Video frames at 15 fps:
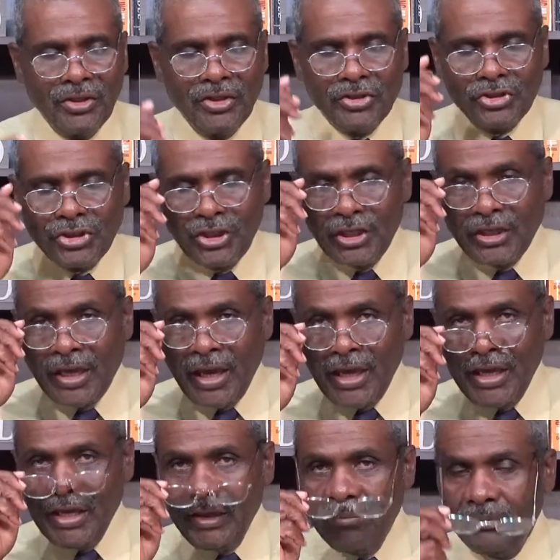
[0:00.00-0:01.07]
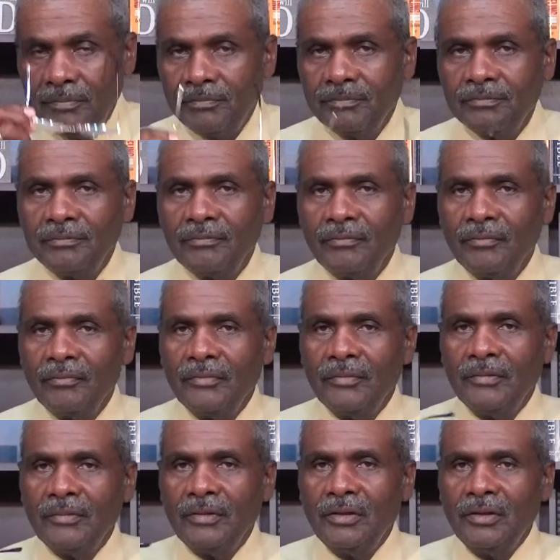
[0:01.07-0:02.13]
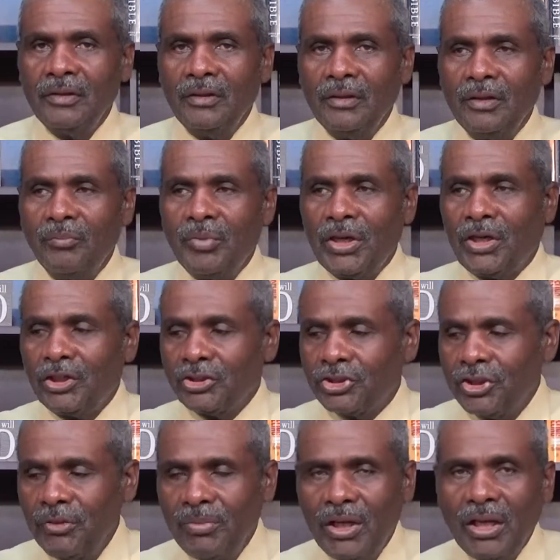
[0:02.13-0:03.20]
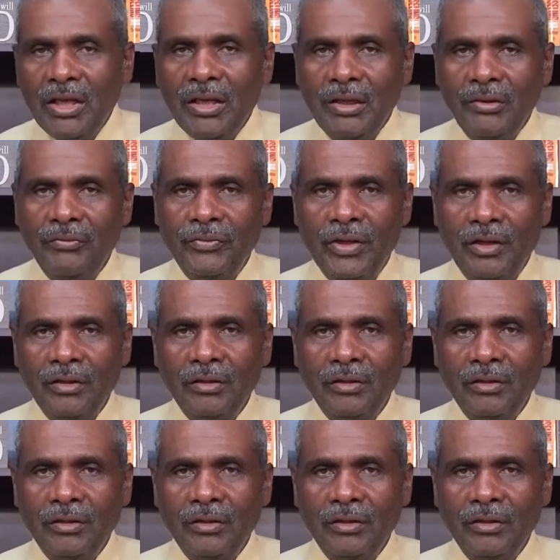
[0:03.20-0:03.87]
She came because she believed.